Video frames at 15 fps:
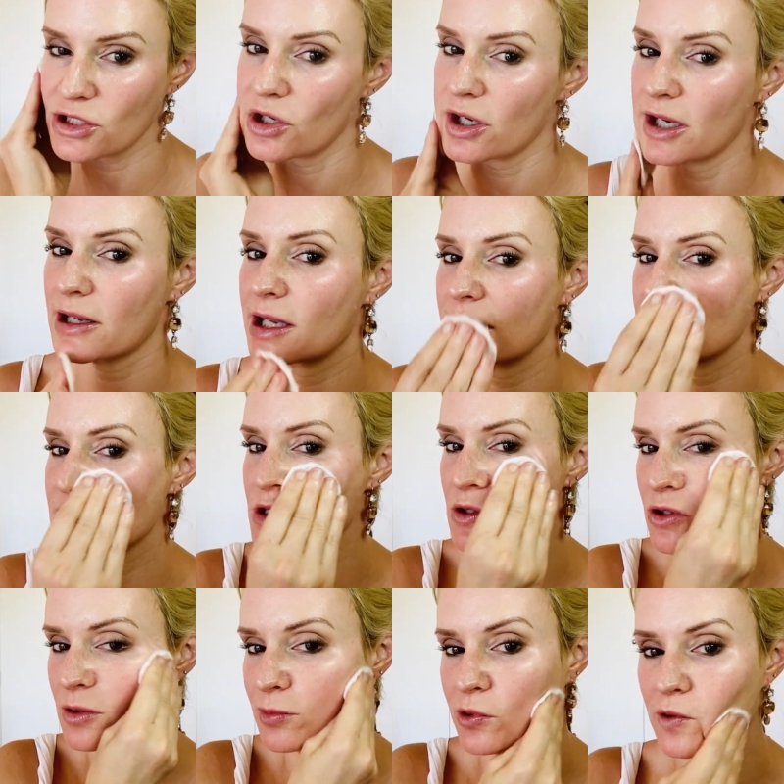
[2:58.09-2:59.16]
tonic is
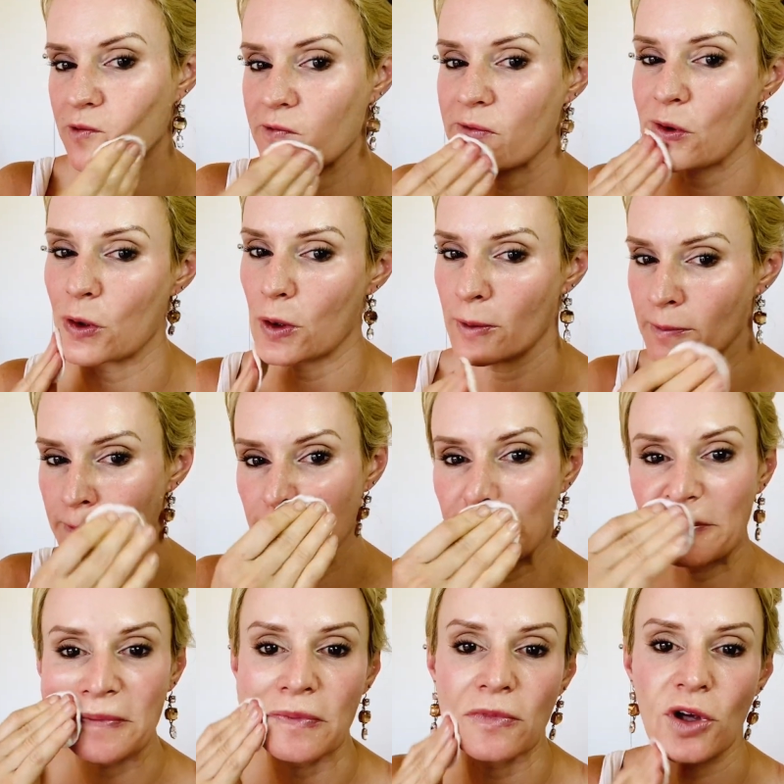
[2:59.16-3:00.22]
suitable for
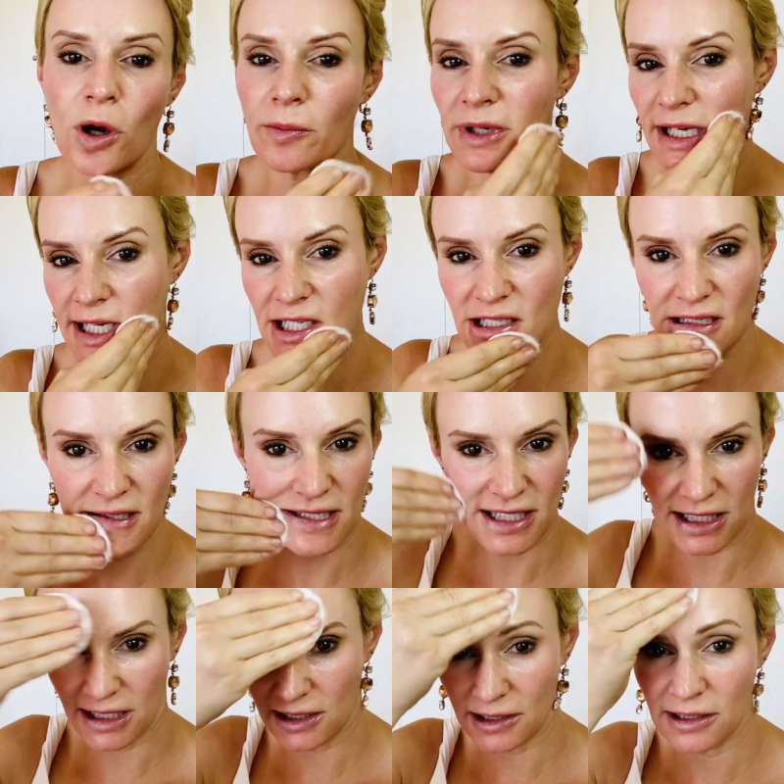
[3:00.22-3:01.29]
combination
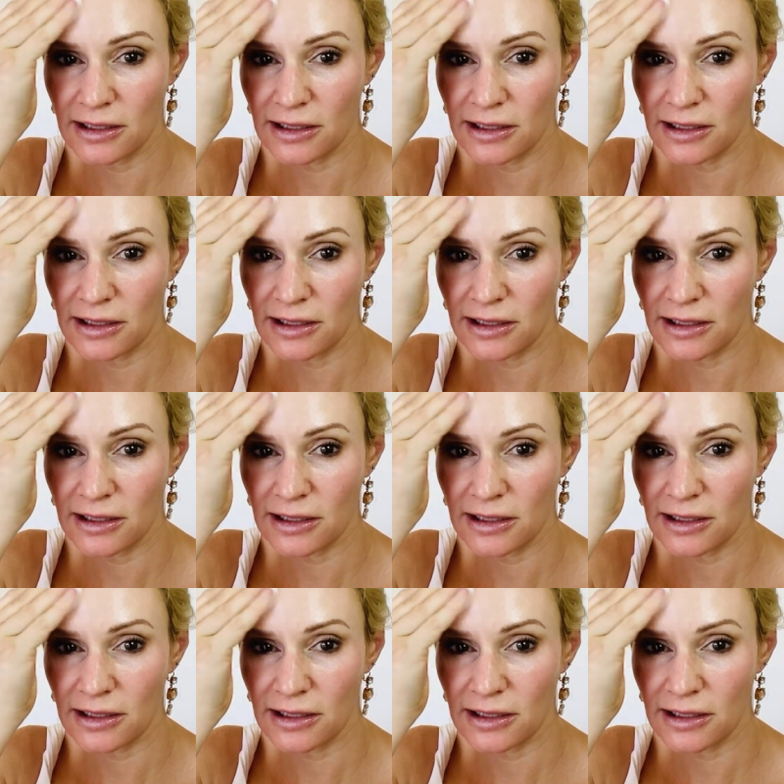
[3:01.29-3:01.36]
skin,